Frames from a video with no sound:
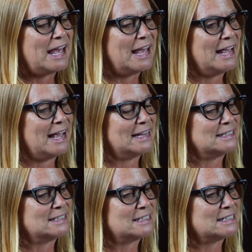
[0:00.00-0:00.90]

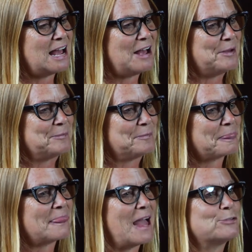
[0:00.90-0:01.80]
And
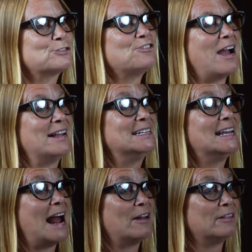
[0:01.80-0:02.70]
I was trying to
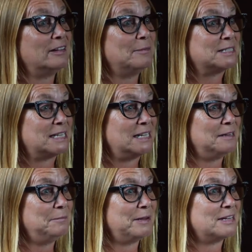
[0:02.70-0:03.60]
get out of the
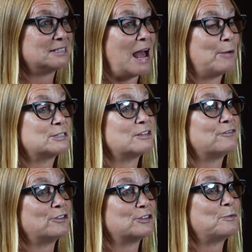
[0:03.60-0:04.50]
limousine because I was the
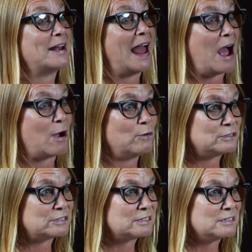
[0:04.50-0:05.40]
first one
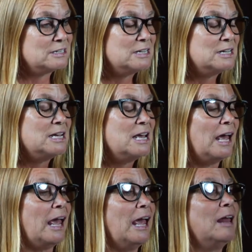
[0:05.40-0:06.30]
out,
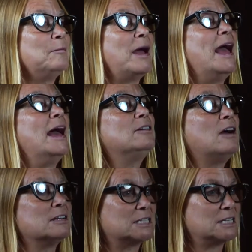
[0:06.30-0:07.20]
and my head
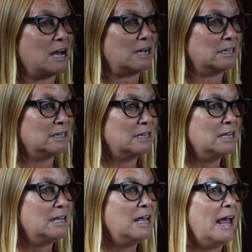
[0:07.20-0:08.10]
got stuck.
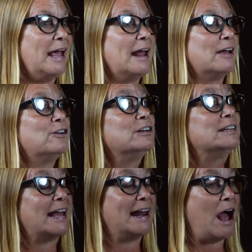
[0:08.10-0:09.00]
And I
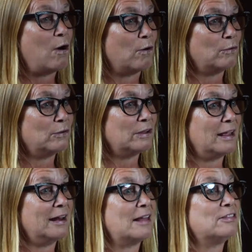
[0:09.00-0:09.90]
couldn't get out,
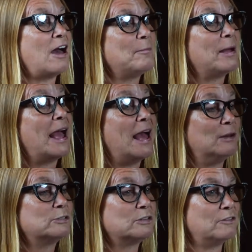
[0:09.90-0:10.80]
and I thought my
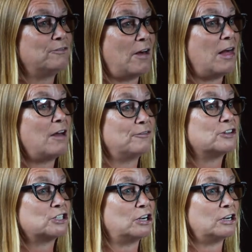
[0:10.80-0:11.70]
head was gonna fall off for
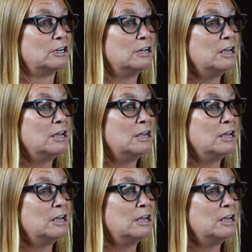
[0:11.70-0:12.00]
sure.